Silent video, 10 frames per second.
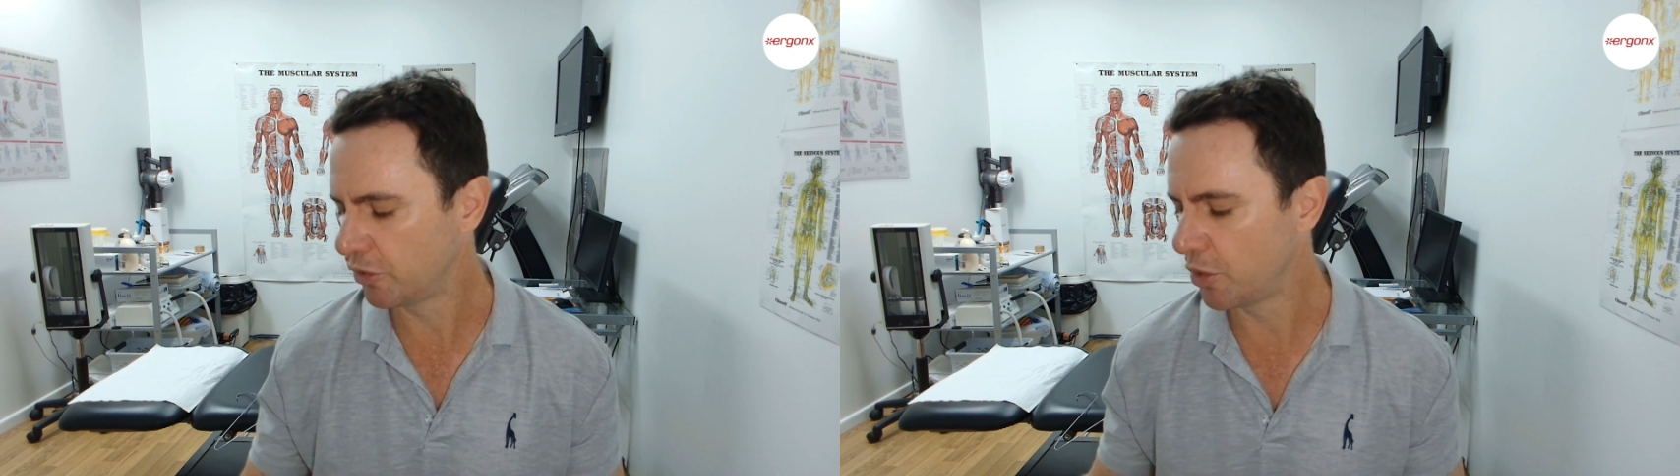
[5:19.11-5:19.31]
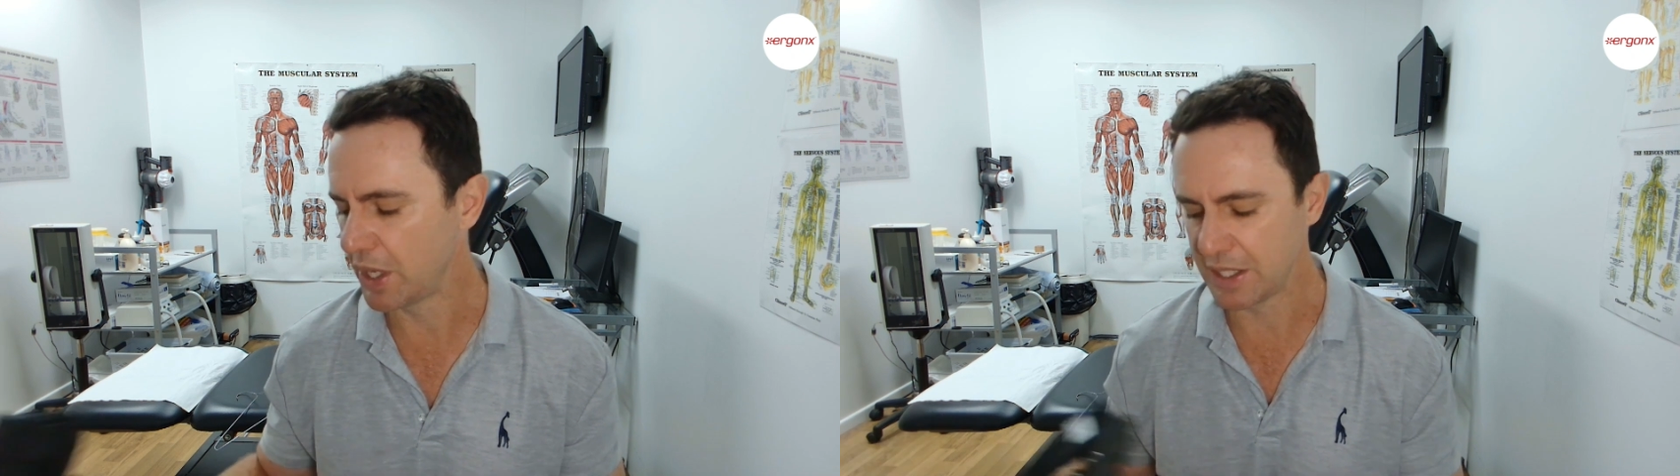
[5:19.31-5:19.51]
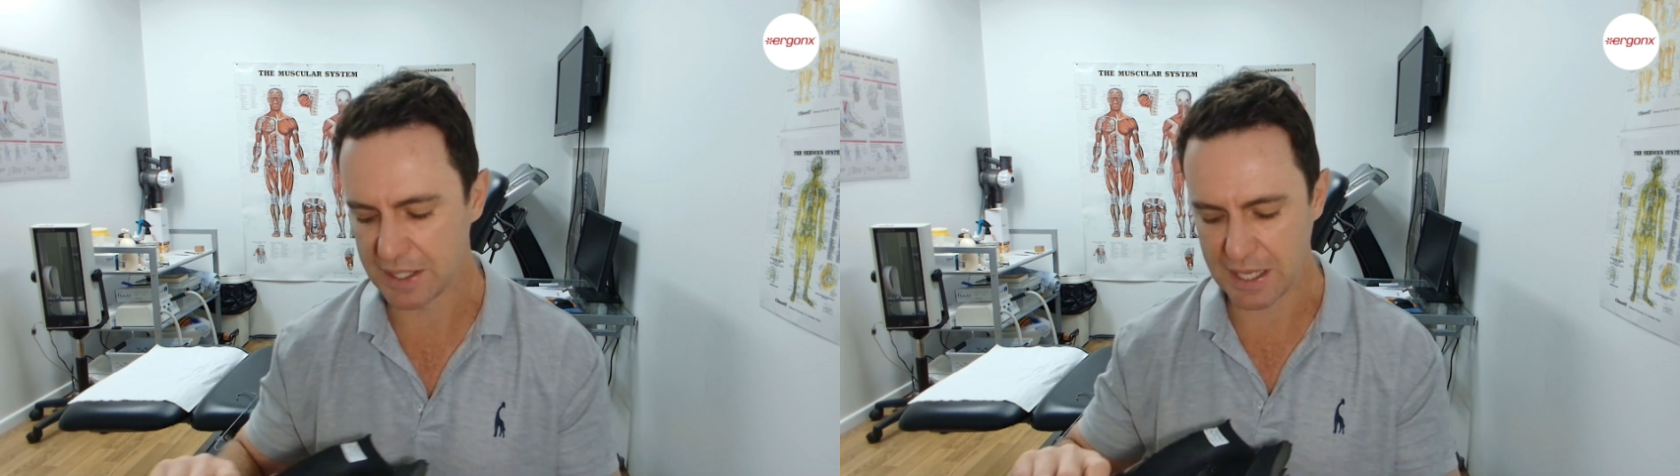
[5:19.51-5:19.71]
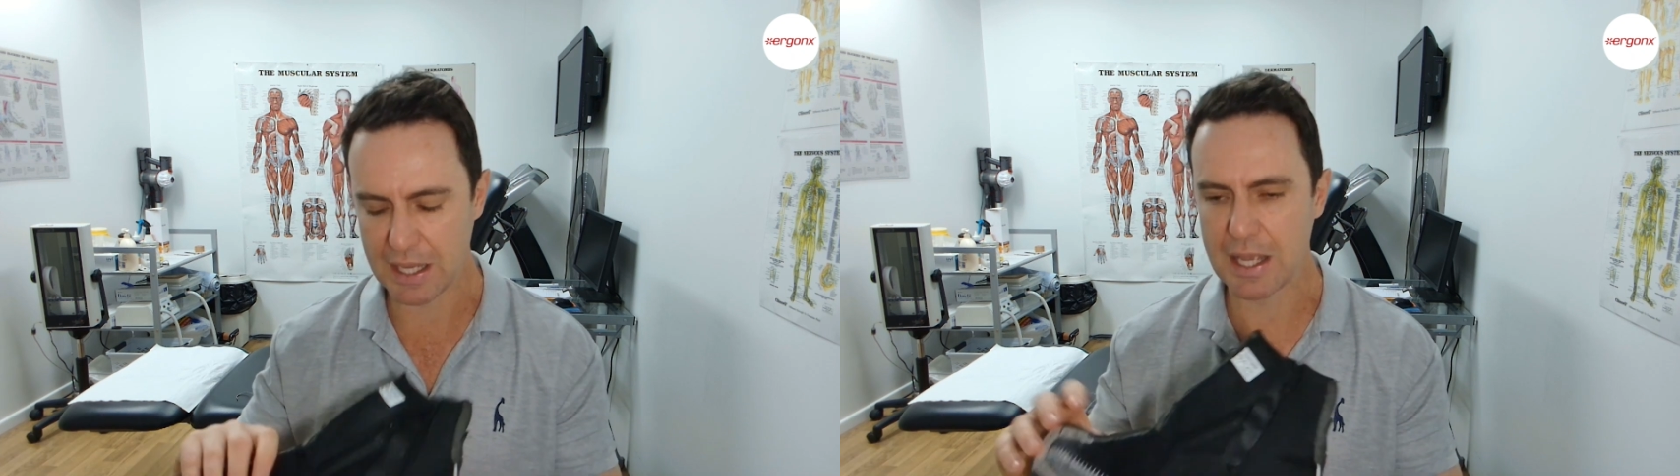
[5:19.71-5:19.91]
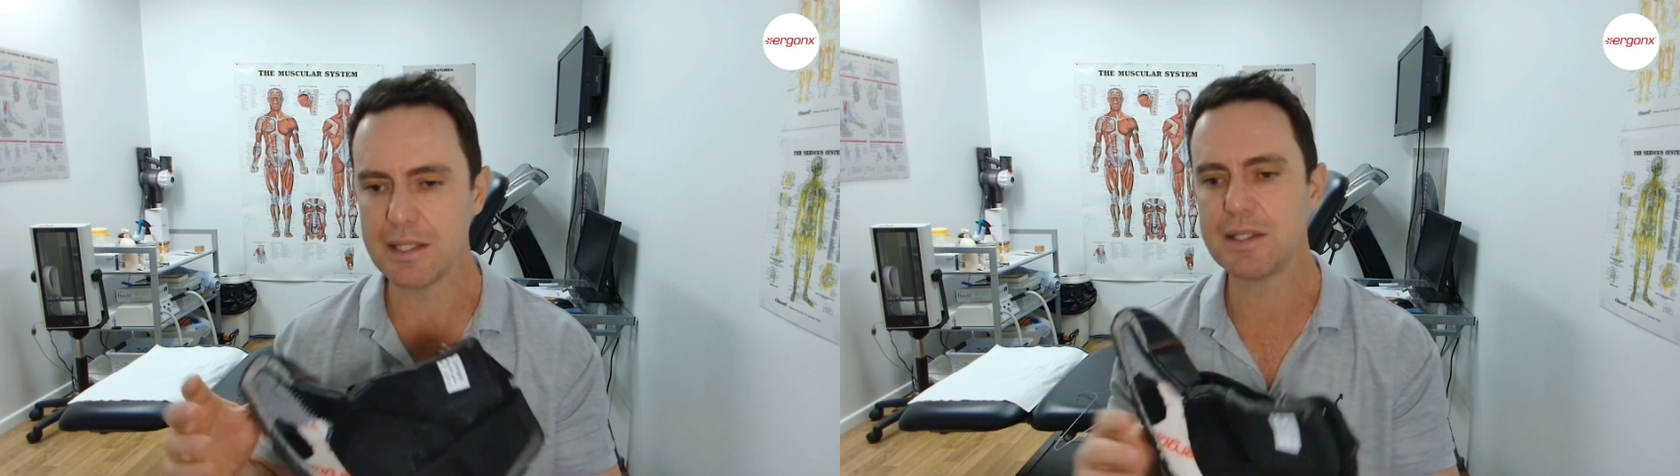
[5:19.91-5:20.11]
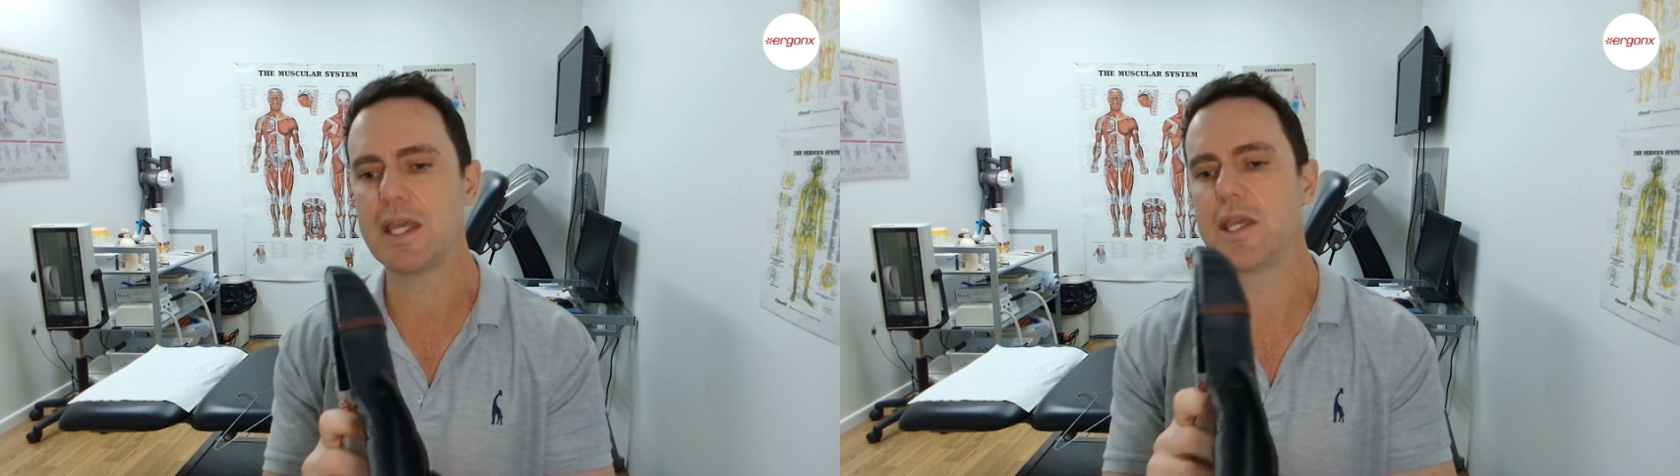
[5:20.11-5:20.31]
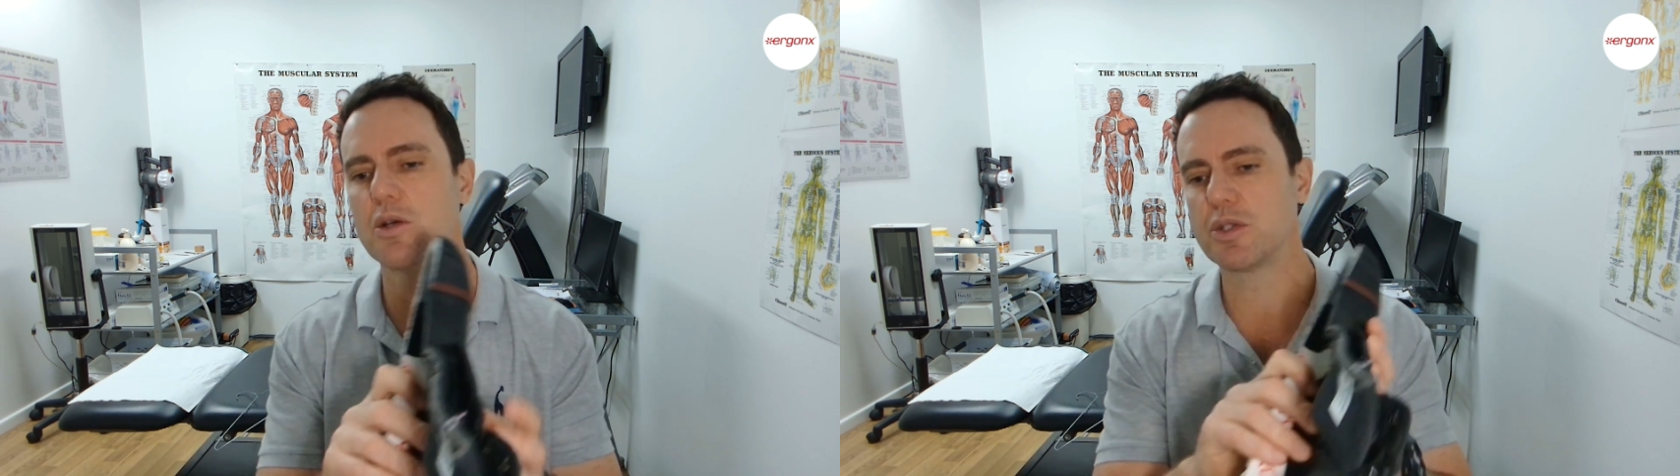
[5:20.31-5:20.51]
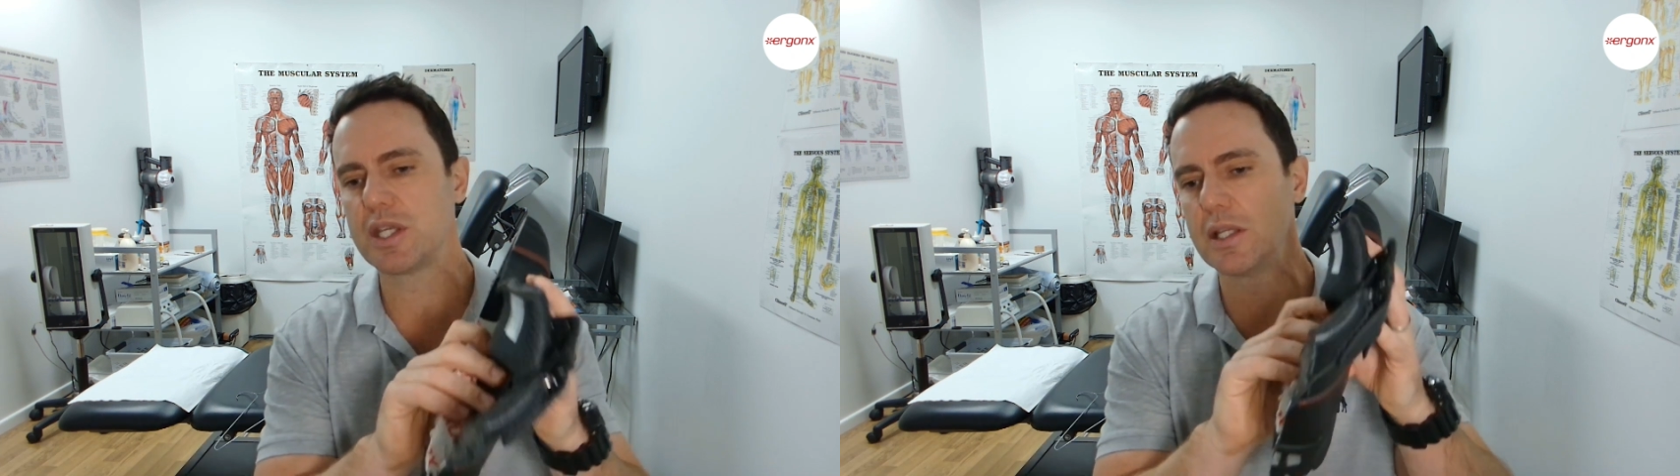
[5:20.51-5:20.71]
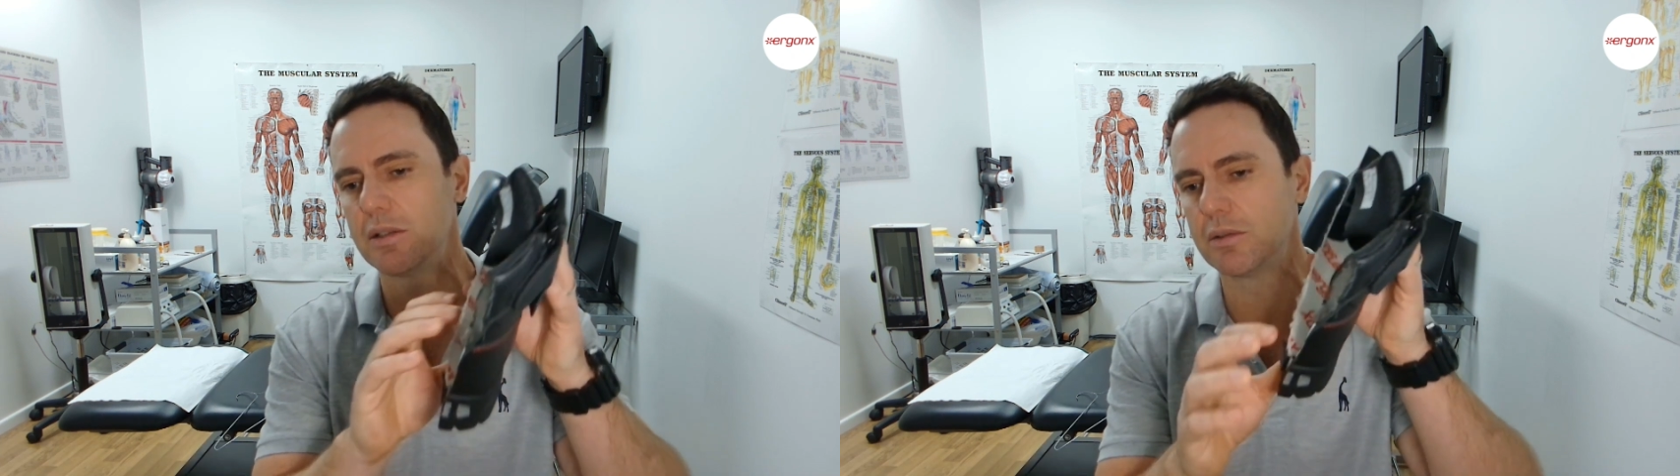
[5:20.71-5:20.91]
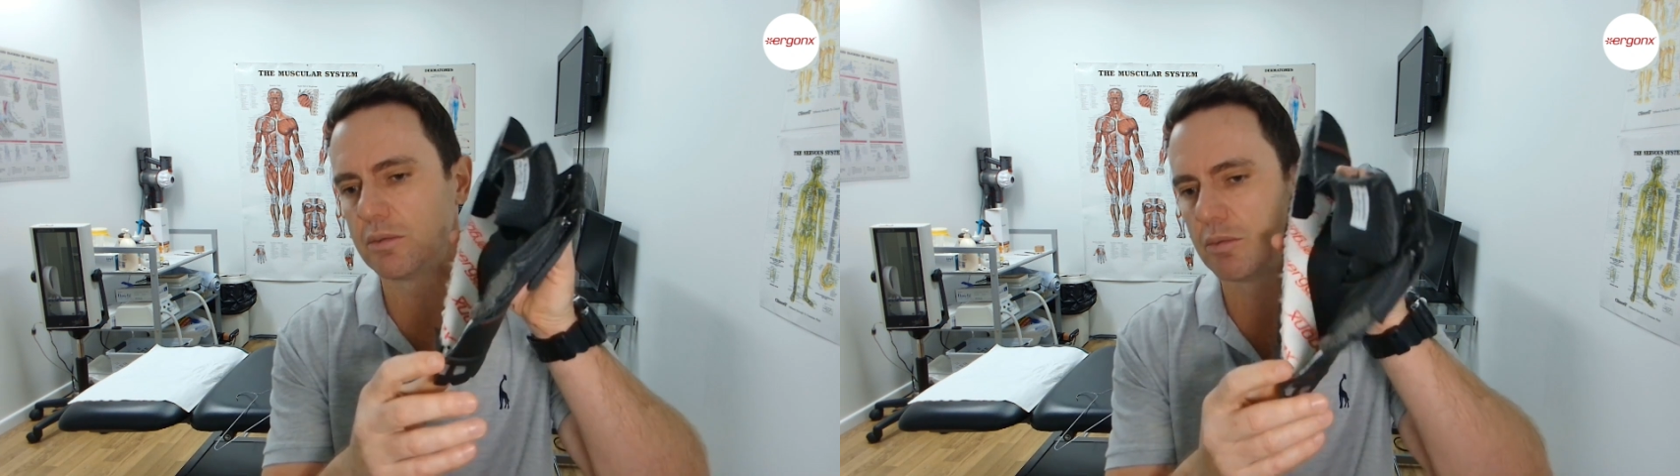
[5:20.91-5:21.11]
for is the heel seat